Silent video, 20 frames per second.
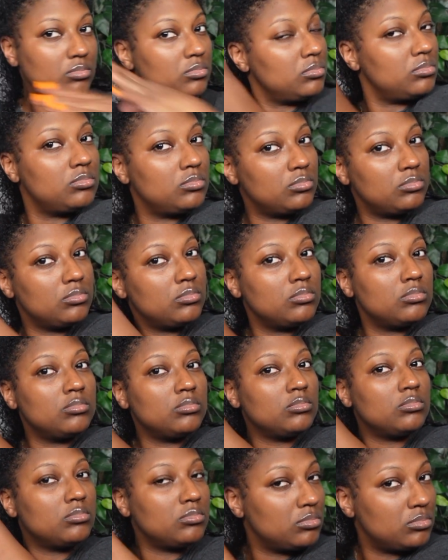Now, if you
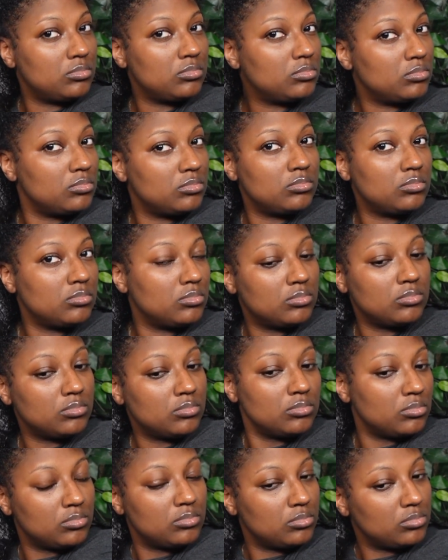are a type of person
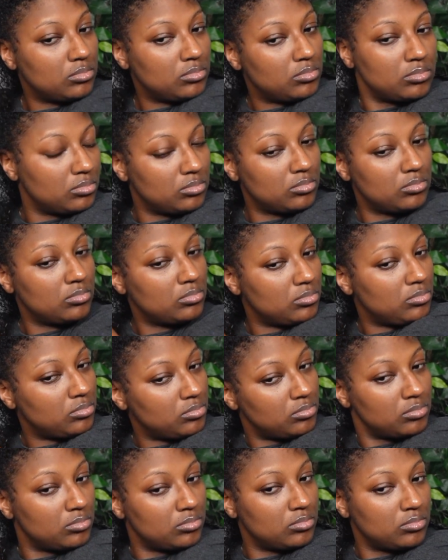that like to do your hair
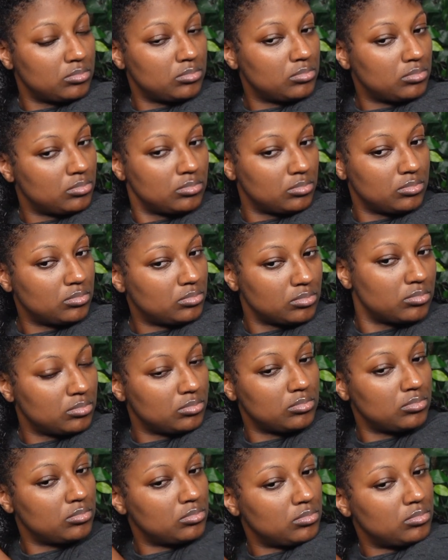in sections,
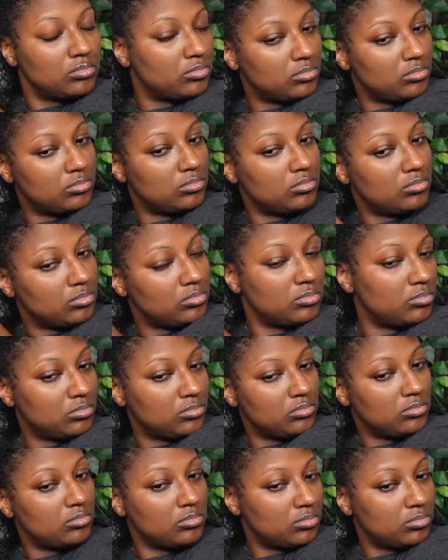you can very
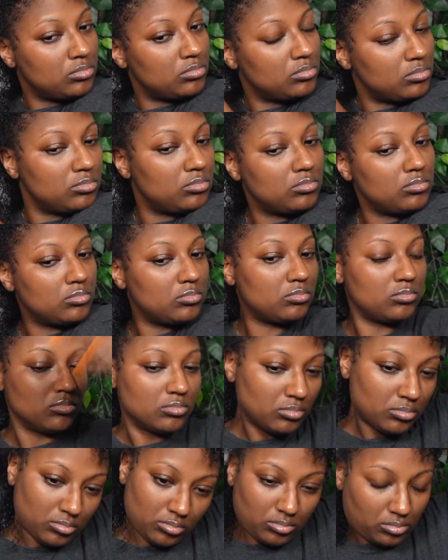well go ahead
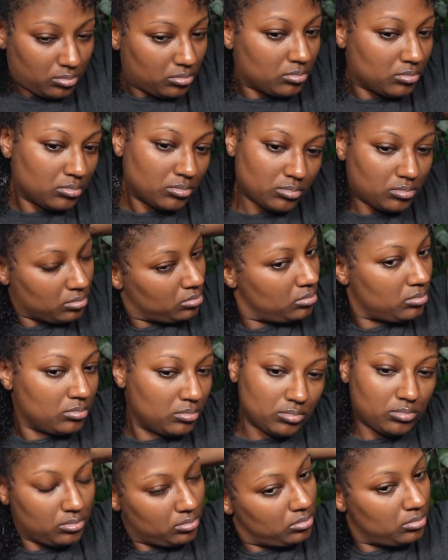and start applying
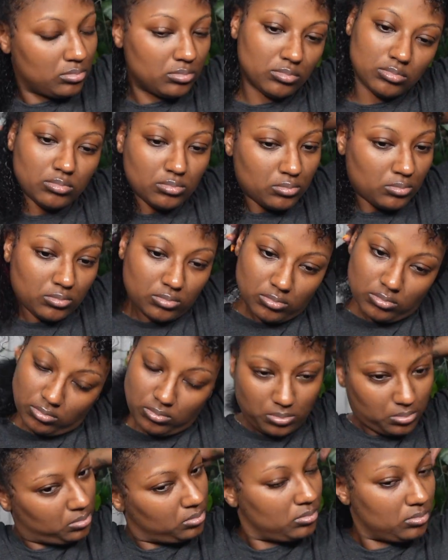product to your hair.
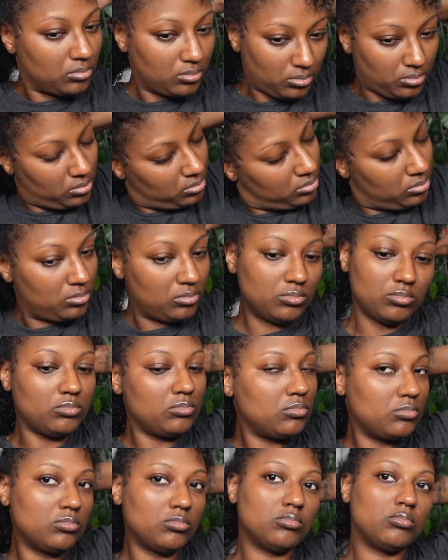But me,
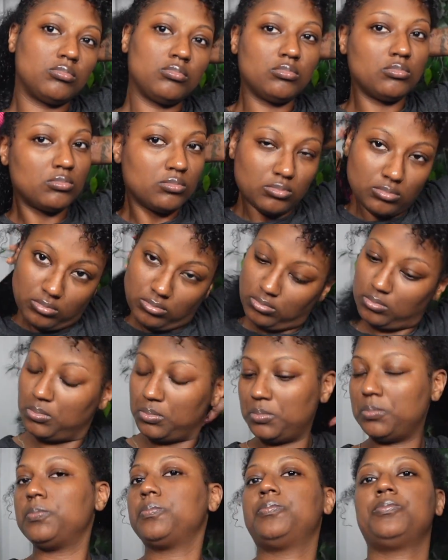look,
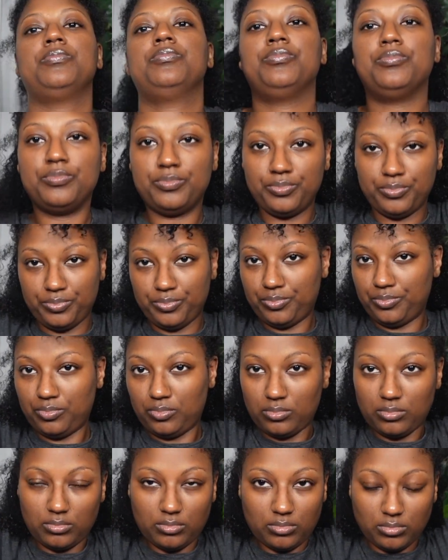child, I like
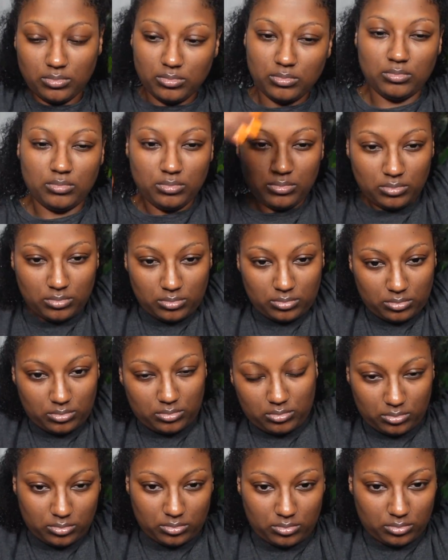stuff to
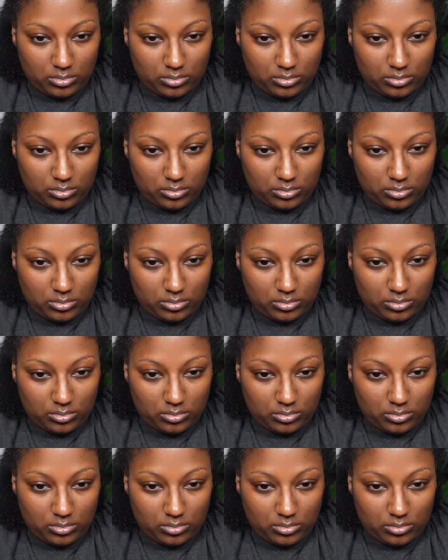flow.